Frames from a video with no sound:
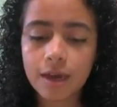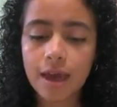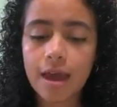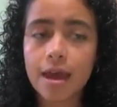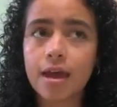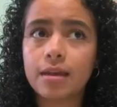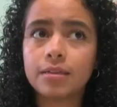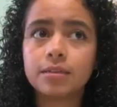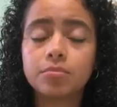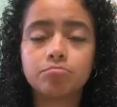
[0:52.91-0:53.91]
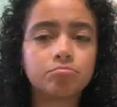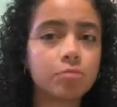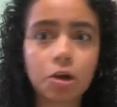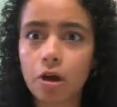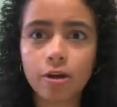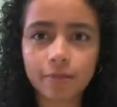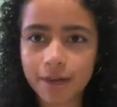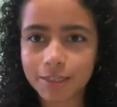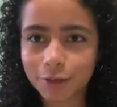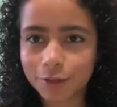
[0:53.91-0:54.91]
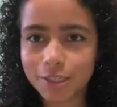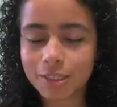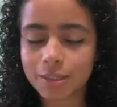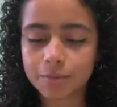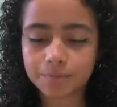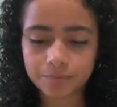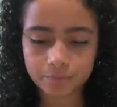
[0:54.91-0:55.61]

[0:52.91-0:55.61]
and the cardiovascular system.